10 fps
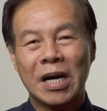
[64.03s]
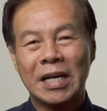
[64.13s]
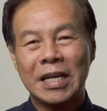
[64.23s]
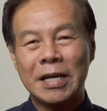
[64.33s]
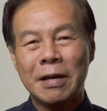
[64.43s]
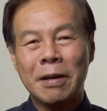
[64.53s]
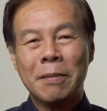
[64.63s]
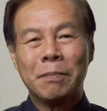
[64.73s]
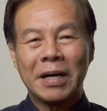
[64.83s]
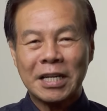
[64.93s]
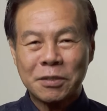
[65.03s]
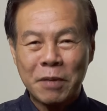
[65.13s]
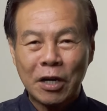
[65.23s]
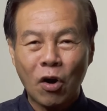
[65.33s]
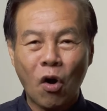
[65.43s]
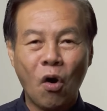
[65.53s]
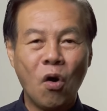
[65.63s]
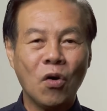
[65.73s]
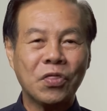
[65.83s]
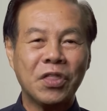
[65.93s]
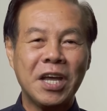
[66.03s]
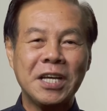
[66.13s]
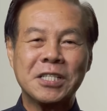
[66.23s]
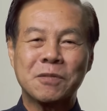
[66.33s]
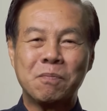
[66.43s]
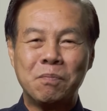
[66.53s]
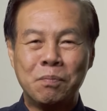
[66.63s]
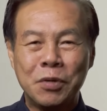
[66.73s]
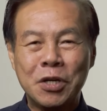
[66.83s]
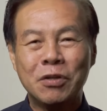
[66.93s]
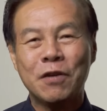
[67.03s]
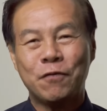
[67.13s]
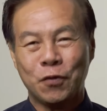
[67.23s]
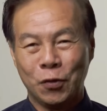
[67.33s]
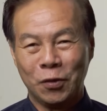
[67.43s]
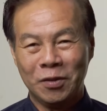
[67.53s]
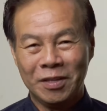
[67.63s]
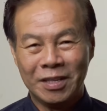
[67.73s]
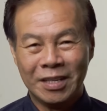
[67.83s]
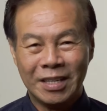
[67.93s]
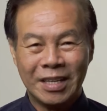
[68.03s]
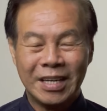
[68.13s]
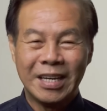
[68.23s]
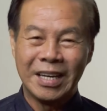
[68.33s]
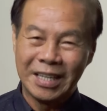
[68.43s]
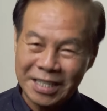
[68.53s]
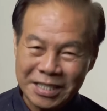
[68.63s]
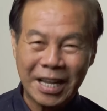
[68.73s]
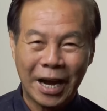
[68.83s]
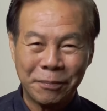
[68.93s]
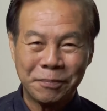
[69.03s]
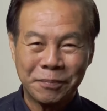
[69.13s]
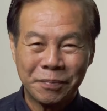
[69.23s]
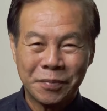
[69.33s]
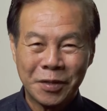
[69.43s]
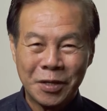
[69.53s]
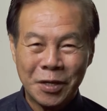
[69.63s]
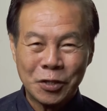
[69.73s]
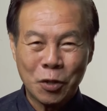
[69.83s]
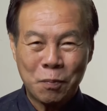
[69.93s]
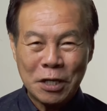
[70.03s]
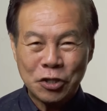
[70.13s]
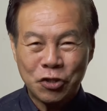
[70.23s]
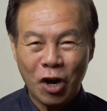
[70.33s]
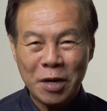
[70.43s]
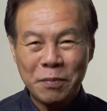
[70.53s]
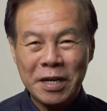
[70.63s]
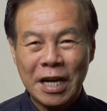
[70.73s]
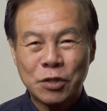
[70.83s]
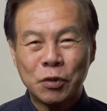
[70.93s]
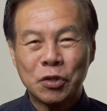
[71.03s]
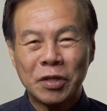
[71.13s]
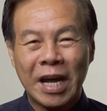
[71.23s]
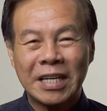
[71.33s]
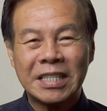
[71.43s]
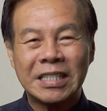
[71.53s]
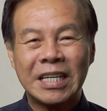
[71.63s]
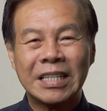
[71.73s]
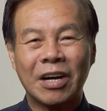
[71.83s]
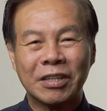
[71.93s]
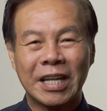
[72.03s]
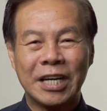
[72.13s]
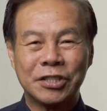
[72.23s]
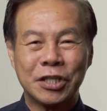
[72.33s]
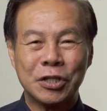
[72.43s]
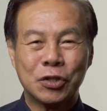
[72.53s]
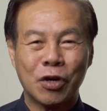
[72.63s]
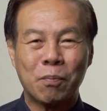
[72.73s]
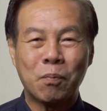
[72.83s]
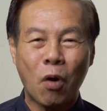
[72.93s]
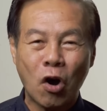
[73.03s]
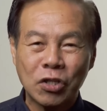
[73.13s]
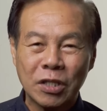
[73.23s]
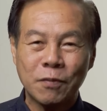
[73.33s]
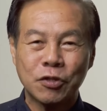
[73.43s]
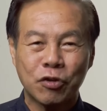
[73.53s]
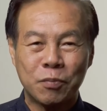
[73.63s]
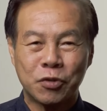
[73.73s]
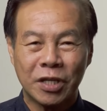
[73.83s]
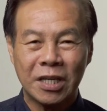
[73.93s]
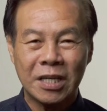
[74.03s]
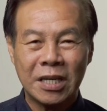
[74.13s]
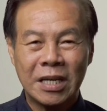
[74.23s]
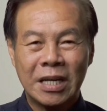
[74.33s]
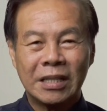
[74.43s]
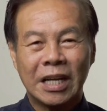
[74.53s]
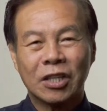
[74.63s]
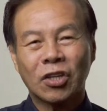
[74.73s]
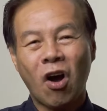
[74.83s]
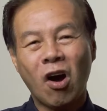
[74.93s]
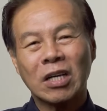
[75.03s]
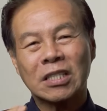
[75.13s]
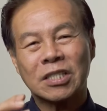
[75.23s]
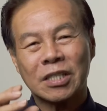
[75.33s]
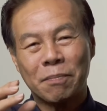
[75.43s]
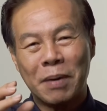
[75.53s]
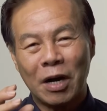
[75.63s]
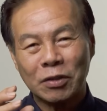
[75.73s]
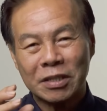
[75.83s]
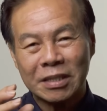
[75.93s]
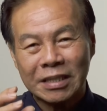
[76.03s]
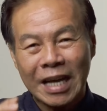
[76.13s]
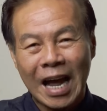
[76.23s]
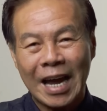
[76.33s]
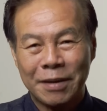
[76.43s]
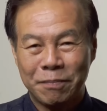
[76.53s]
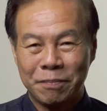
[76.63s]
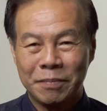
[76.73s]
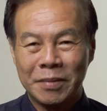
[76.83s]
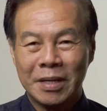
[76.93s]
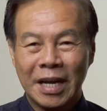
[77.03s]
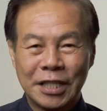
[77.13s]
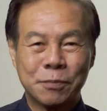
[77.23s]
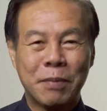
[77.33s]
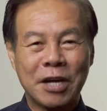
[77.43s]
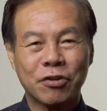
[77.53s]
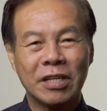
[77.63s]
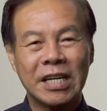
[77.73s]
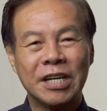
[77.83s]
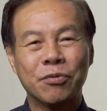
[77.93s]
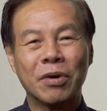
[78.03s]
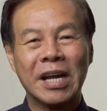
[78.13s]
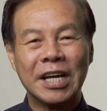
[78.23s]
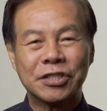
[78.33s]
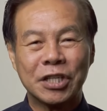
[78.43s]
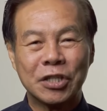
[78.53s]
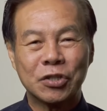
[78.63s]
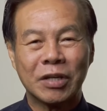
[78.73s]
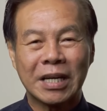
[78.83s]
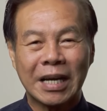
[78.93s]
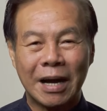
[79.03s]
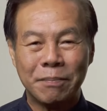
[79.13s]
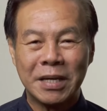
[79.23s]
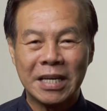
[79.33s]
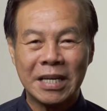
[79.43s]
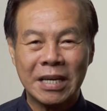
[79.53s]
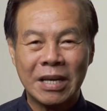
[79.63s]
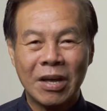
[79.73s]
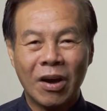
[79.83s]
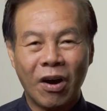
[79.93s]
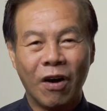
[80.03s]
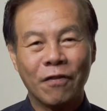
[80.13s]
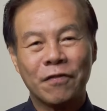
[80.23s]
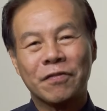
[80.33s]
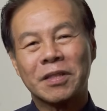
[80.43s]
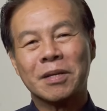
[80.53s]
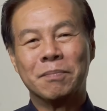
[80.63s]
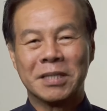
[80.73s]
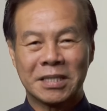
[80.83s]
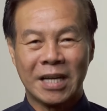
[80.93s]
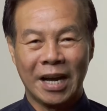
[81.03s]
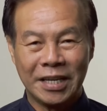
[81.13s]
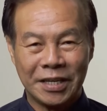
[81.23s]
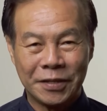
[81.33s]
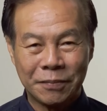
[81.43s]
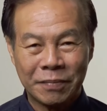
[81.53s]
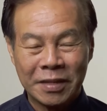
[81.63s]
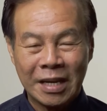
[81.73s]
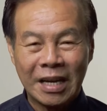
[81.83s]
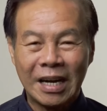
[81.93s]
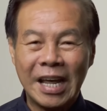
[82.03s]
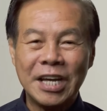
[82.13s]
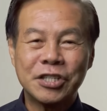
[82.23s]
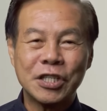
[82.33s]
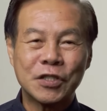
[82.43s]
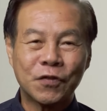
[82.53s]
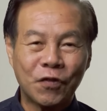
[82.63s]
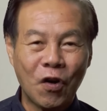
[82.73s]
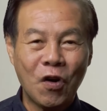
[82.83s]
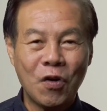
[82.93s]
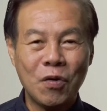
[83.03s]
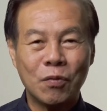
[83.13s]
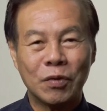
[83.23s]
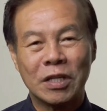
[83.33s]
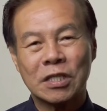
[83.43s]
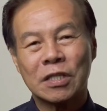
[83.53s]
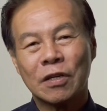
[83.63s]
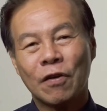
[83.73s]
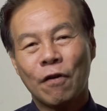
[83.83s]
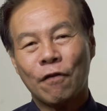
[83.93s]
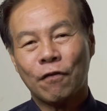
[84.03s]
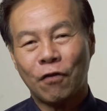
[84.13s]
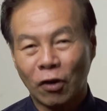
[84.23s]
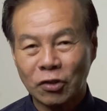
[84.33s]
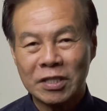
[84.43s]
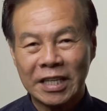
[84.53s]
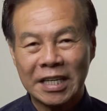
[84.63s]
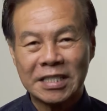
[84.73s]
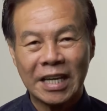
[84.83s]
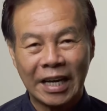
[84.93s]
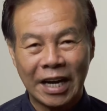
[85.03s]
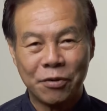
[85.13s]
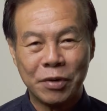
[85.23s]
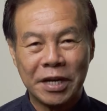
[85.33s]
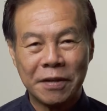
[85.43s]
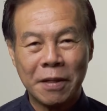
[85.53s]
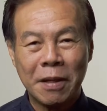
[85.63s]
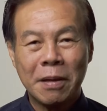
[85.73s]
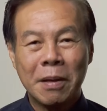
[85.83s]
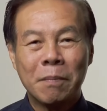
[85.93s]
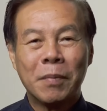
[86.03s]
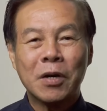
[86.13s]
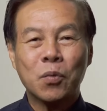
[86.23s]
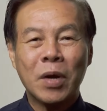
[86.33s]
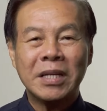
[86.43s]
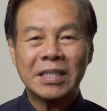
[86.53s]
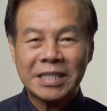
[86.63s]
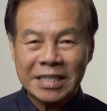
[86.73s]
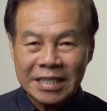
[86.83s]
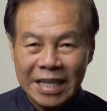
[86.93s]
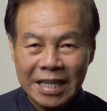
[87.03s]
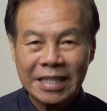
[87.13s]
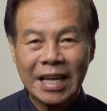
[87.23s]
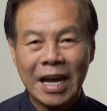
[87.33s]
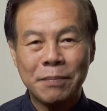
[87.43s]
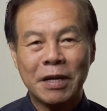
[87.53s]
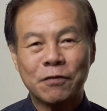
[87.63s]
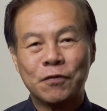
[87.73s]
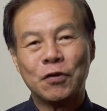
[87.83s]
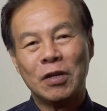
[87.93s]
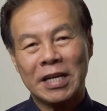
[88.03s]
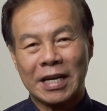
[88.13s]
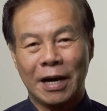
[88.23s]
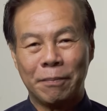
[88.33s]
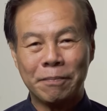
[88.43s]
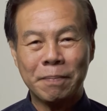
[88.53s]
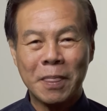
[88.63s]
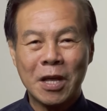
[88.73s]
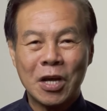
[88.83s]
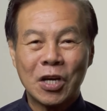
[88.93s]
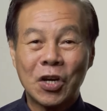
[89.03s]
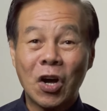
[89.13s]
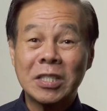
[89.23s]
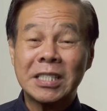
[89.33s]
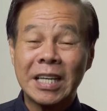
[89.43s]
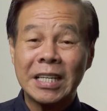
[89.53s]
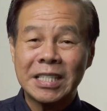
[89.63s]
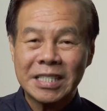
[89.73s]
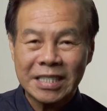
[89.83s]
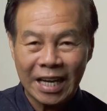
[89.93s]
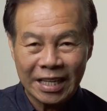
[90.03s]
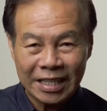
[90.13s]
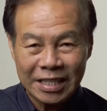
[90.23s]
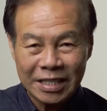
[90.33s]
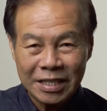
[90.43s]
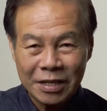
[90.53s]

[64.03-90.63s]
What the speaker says: early, but has made all things beautiful in His time. So please join me as we together turn our attention to a portion of Scripture that talks about time, especially in relation to the coming of the Messiah. Galatians 4, verse 4 to 6, and I read, "But when the set time had fully come, God sent His Son,